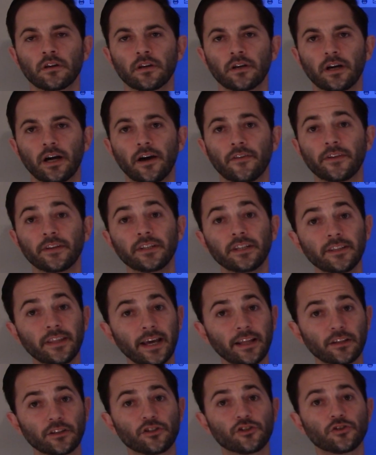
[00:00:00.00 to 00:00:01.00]
They did
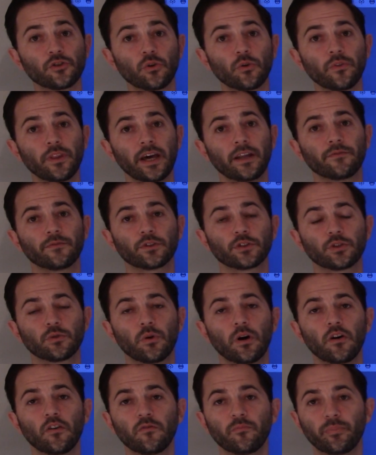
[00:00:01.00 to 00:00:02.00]
that, they sold that for
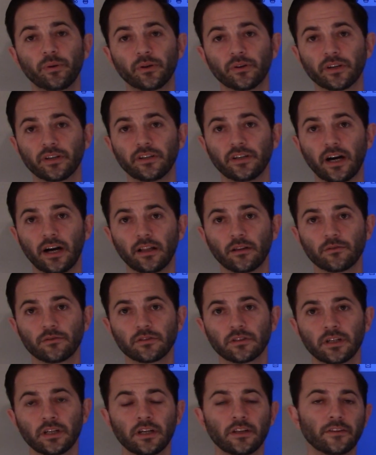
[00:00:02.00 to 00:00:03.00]
$12 billion.
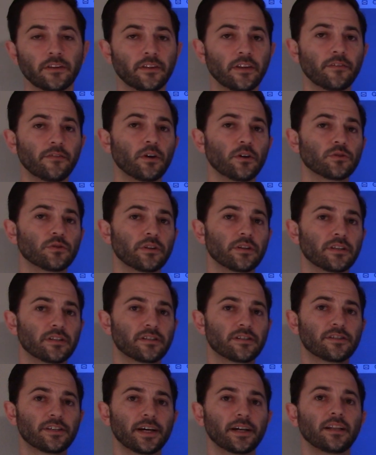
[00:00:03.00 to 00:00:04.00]
And they've also had to
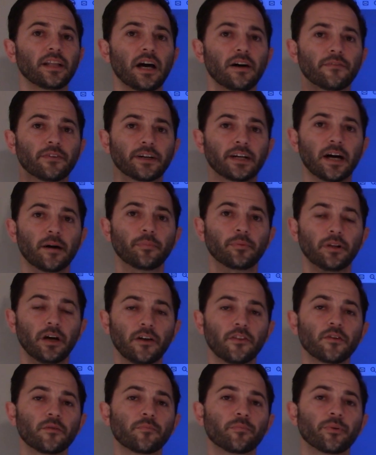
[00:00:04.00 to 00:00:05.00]
sell off a couple
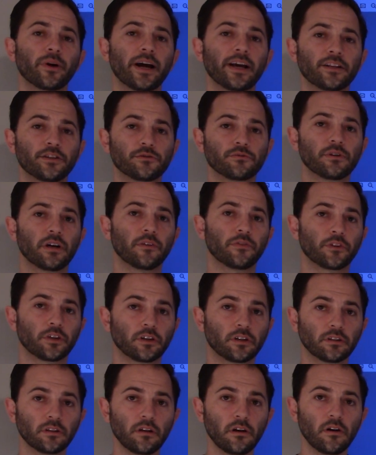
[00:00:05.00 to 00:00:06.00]
other brands throughout the
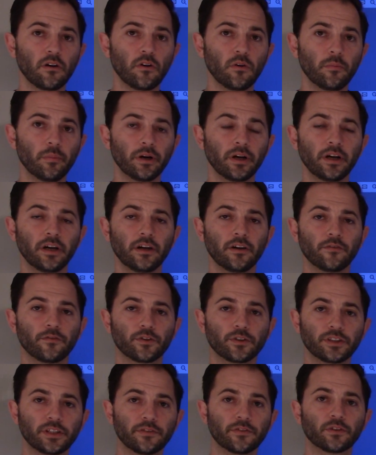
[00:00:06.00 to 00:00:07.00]
globe
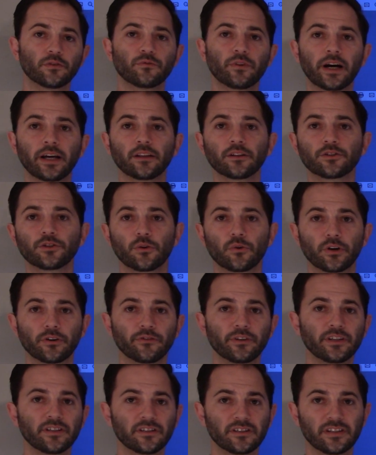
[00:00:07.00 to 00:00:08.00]
for different regulatory
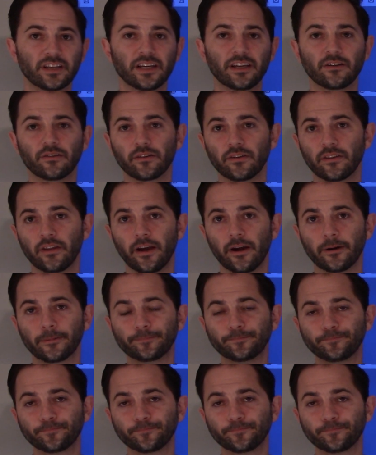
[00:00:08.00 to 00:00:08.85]
reasons here and there.